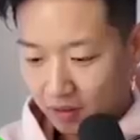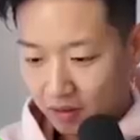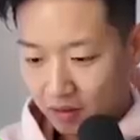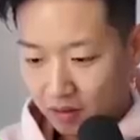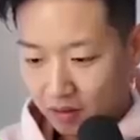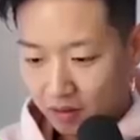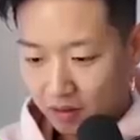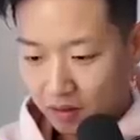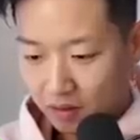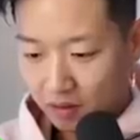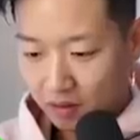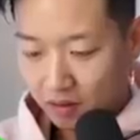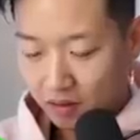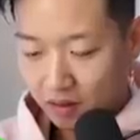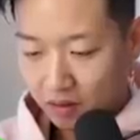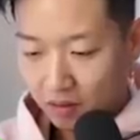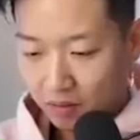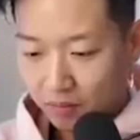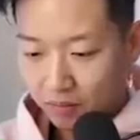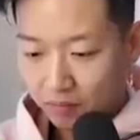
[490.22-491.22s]

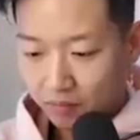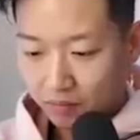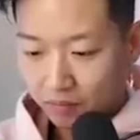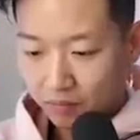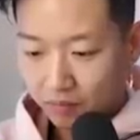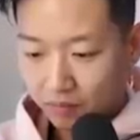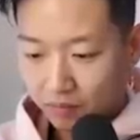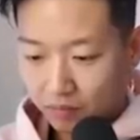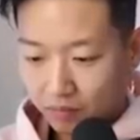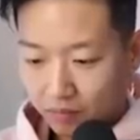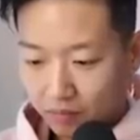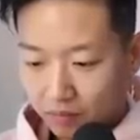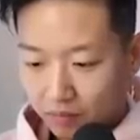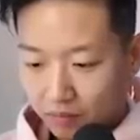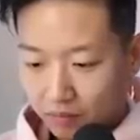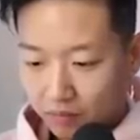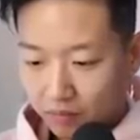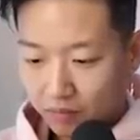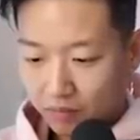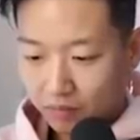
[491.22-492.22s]

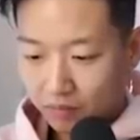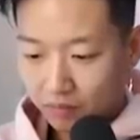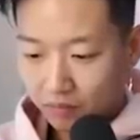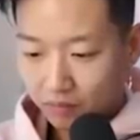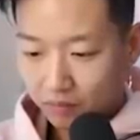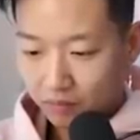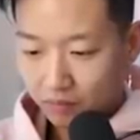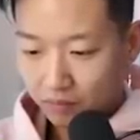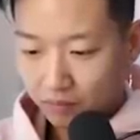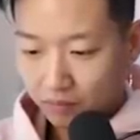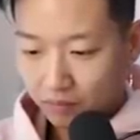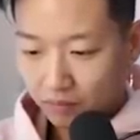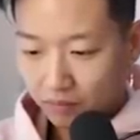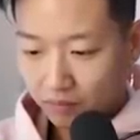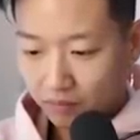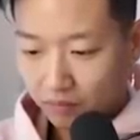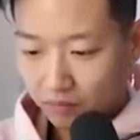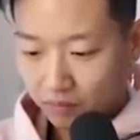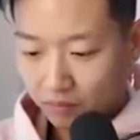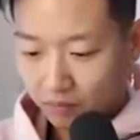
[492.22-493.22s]

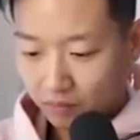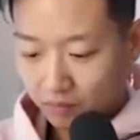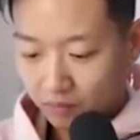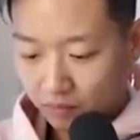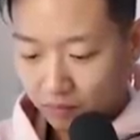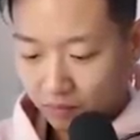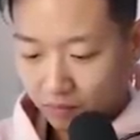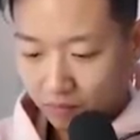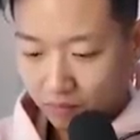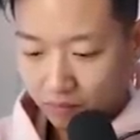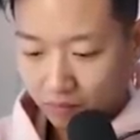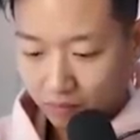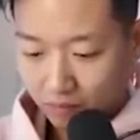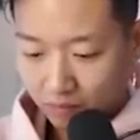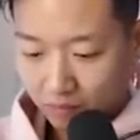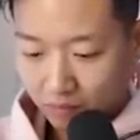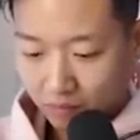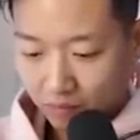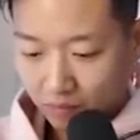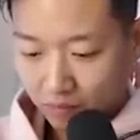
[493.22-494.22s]

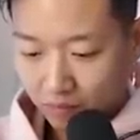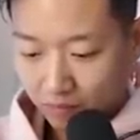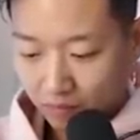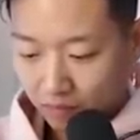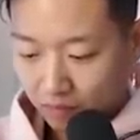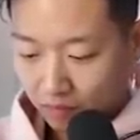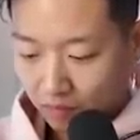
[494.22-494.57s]
(not speaking)